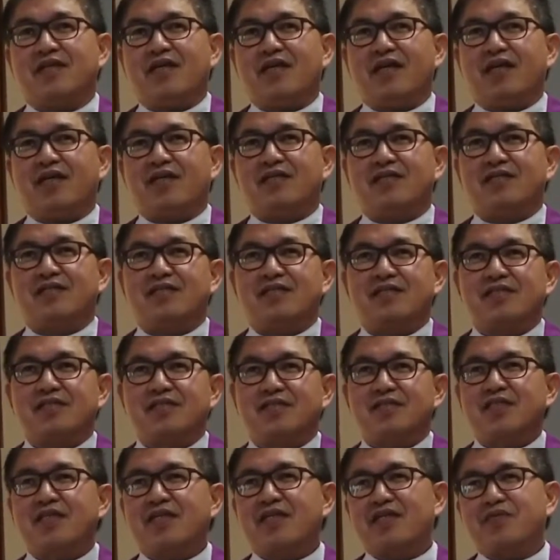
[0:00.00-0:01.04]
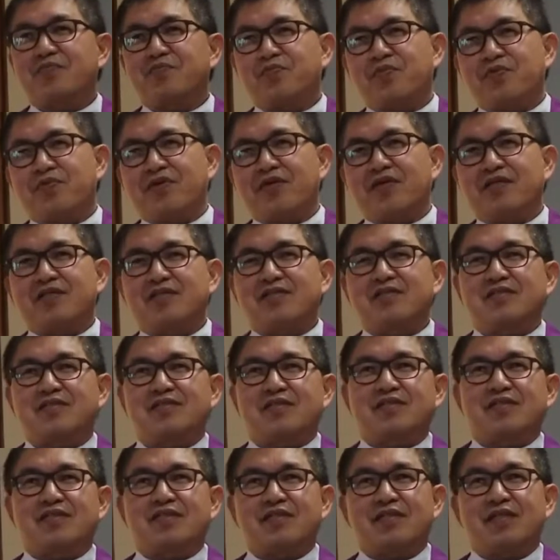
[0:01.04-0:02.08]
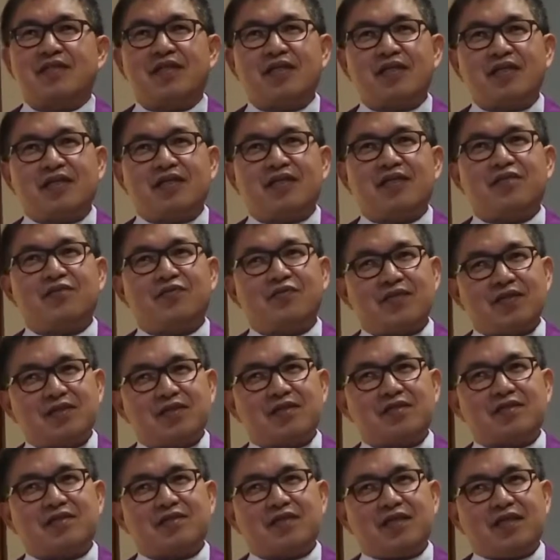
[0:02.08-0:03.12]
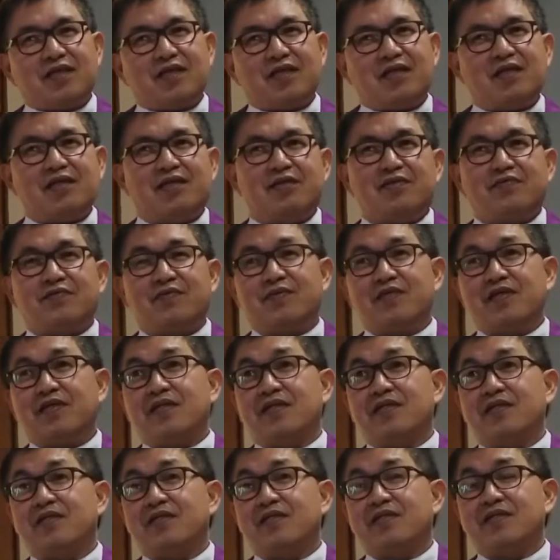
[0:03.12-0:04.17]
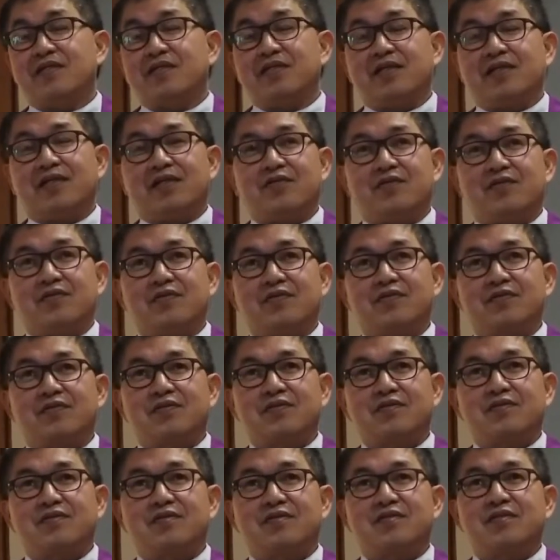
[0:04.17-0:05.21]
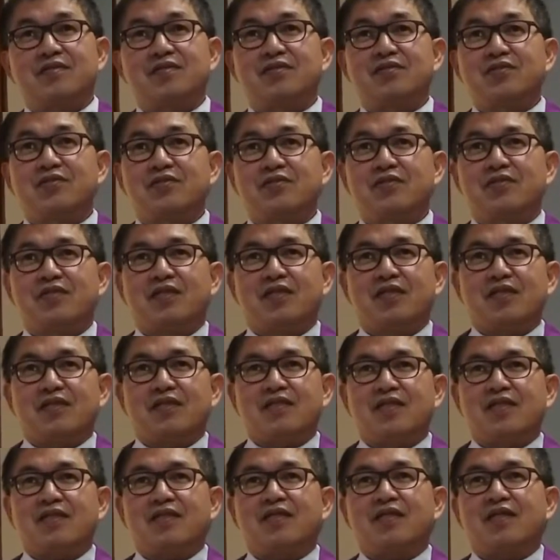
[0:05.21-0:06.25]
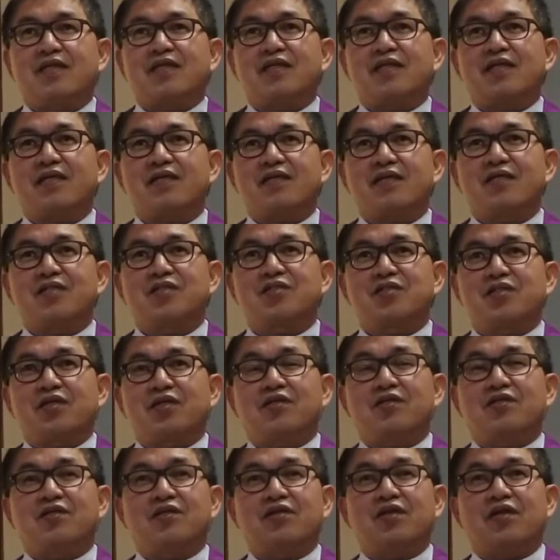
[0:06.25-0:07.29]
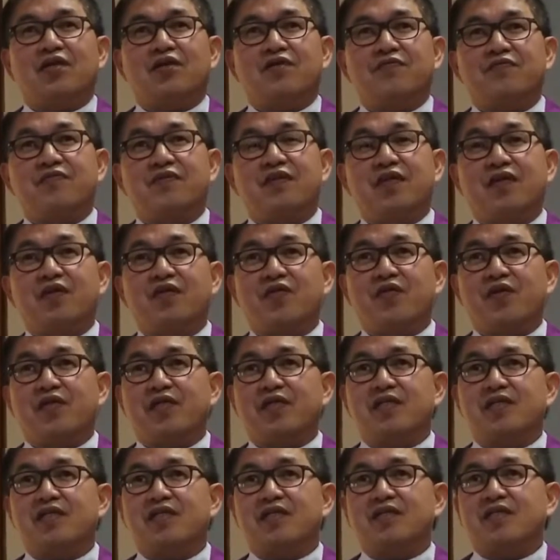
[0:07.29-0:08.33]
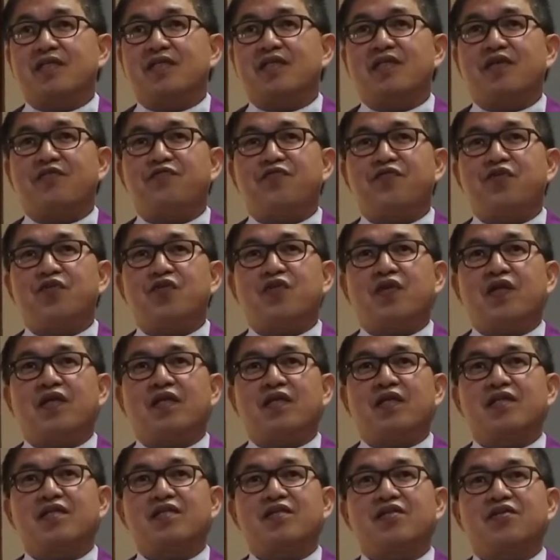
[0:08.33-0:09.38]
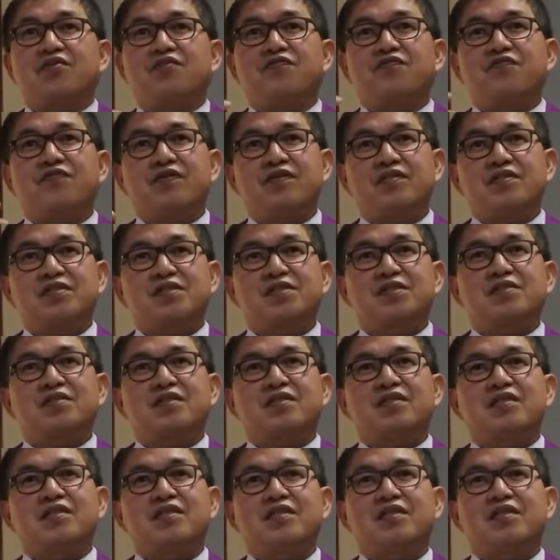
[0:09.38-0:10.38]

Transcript: And the second point, really, which I will now continue, the declaration of the Lord, that if you are not convinced